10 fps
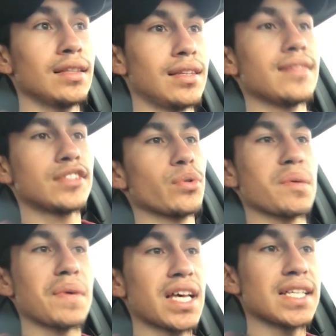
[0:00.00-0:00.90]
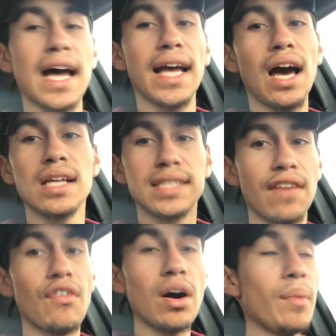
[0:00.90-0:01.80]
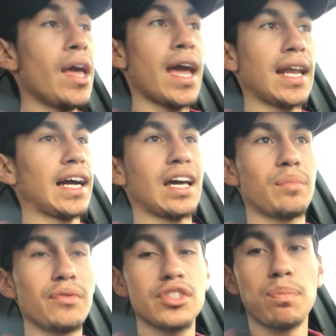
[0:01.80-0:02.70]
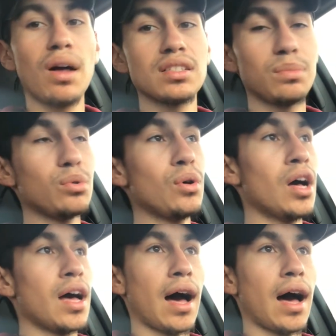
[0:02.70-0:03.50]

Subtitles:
done to it, because I gotta save up and I gotta be responsible.